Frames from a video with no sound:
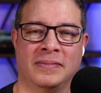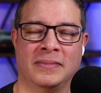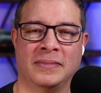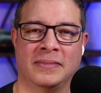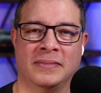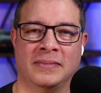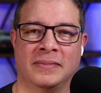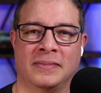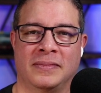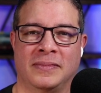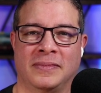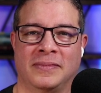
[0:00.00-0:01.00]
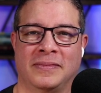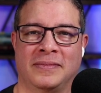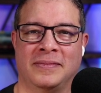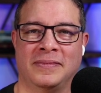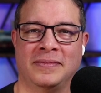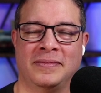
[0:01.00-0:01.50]

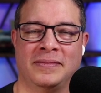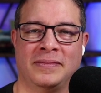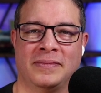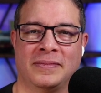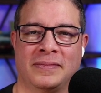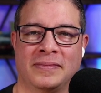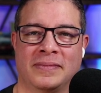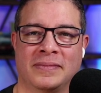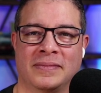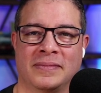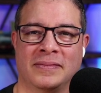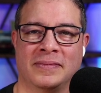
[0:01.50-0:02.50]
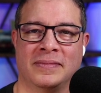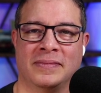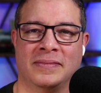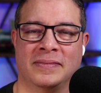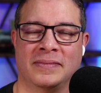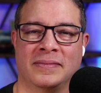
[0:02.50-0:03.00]

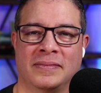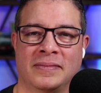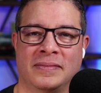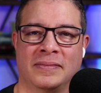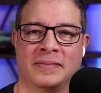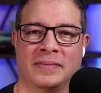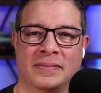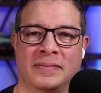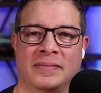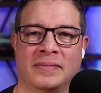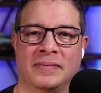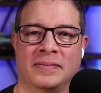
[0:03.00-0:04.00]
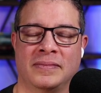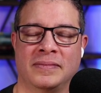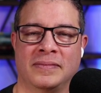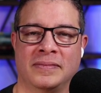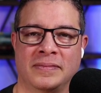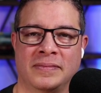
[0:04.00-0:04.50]

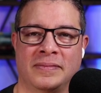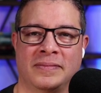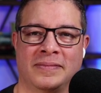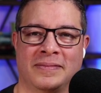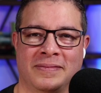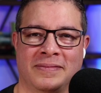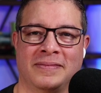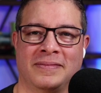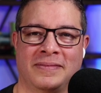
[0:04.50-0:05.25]
[no speech]